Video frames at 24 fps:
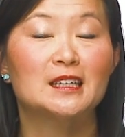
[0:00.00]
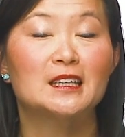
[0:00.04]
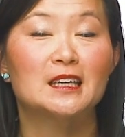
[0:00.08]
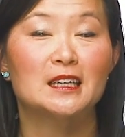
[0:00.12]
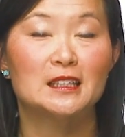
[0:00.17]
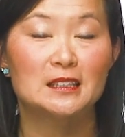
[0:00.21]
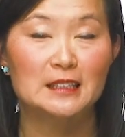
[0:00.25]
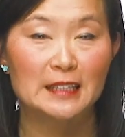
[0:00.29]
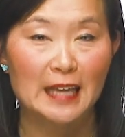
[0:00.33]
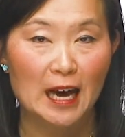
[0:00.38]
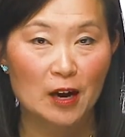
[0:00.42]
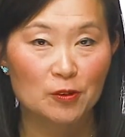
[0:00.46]

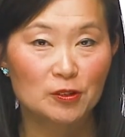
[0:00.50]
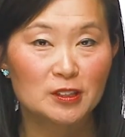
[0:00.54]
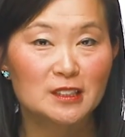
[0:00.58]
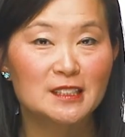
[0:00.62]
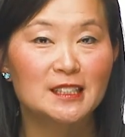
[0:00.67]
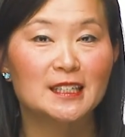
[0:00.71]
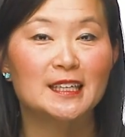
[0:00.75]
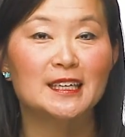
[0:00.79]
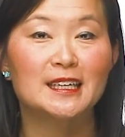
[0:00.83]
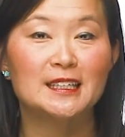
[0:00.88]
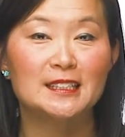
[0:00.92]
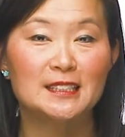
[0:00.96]
Allow it
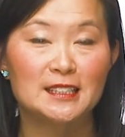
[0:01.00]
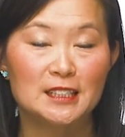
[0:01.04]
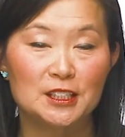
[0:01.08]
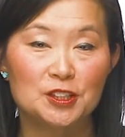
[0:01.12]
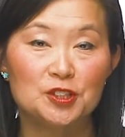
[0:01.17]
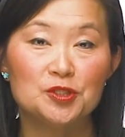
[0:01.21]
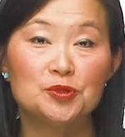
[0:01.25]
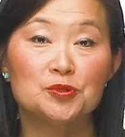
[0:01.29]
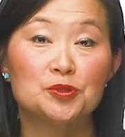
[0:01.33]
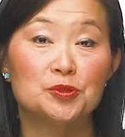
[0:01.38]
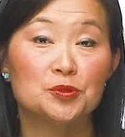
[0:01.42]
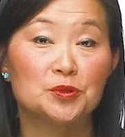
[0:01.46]
to
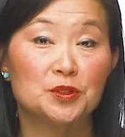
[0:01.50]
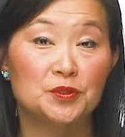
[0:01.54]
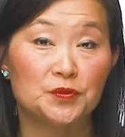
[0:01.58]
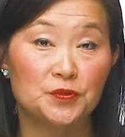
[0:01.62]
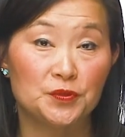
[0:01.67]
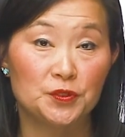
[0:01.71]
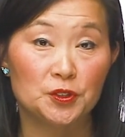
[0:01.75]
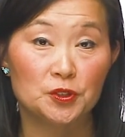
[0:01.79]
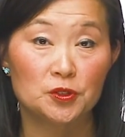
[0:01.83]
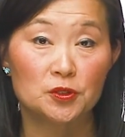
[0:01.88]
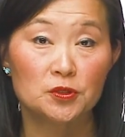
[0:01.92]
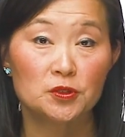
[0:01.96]
continue to
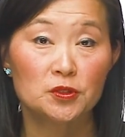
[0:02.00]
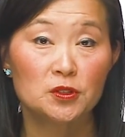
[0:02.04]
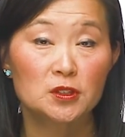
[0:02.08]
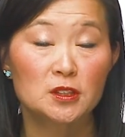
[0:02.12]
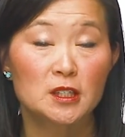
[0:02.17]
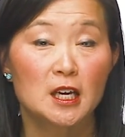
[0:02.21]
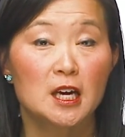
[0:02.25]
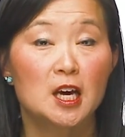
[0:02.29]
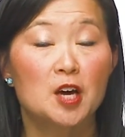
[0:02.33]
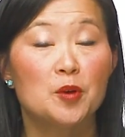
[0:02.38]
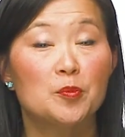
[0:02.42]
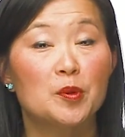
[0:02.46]
infuse
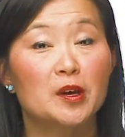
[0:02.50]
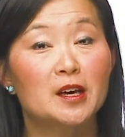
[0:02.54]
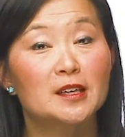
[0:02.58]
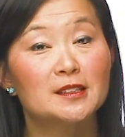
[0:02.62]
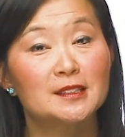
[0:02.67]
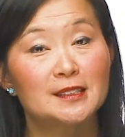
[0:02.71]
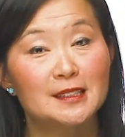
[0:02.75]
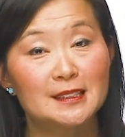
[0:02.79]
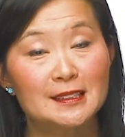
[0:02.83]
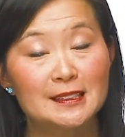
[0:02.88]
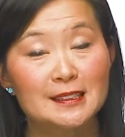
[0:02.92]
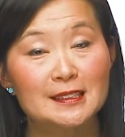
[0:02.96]

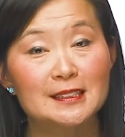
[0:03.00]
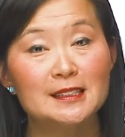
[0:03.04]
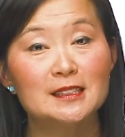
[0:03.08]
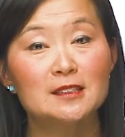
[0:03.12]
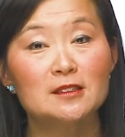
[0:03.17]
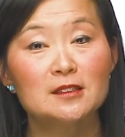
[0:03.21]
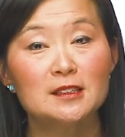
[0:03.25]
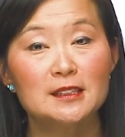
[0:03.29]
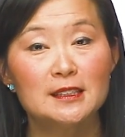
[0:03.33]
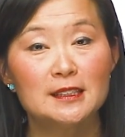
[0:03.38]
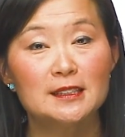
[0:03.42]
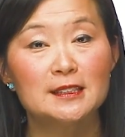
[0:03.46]
because it
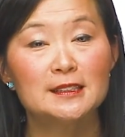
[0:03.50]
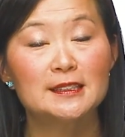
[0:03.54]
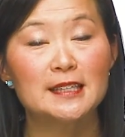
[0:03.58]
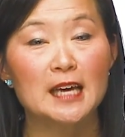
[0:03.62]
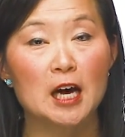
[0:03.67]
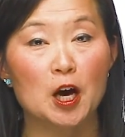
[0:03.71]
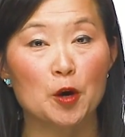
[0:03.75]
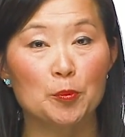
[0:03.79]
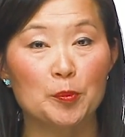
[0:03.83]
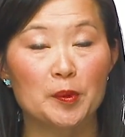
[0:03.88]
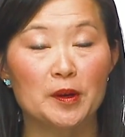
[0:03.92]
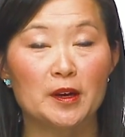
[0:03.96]
still is
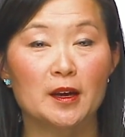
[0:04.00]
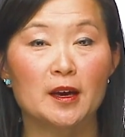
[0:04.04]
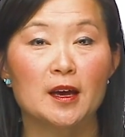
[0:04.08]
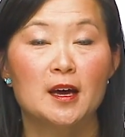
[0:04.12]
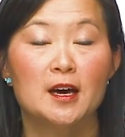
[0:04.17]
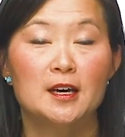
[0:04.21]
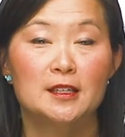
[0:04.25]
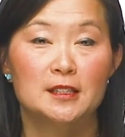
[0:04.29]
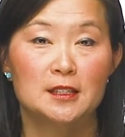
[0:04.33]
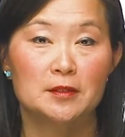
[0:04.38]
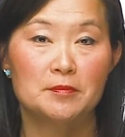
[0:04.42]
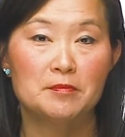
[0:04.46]
helping
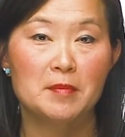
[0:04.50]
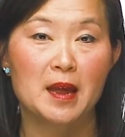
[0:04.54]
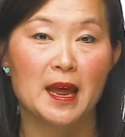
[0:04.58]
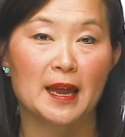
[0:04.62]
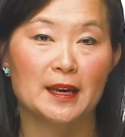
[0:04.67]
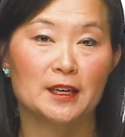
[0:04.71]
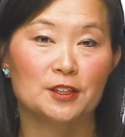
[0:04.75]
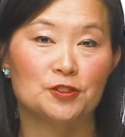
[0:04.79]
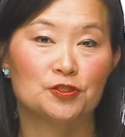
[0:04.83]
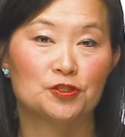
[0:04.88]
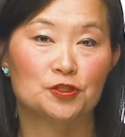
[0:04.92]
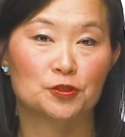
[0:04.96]
to
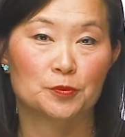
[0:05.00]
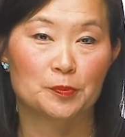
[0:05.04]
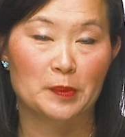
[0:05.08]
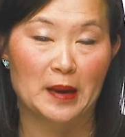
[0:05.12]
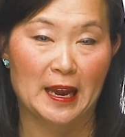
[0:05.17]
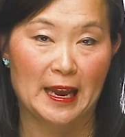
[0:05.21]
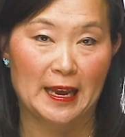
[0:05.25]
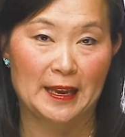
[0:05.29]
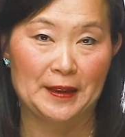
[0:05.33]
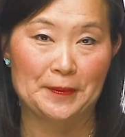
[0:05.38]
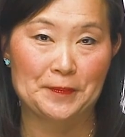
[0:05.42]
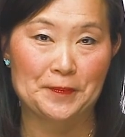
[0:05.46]
manage your
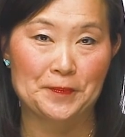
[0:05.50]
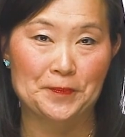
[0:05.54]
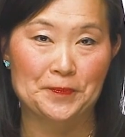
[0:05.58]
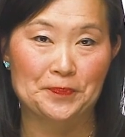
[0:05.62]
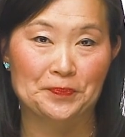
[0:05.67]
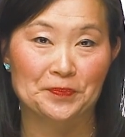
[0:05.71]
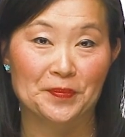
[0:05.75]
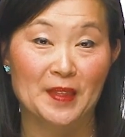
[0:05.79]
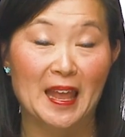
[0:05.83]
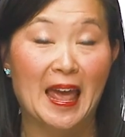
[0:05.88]
pain.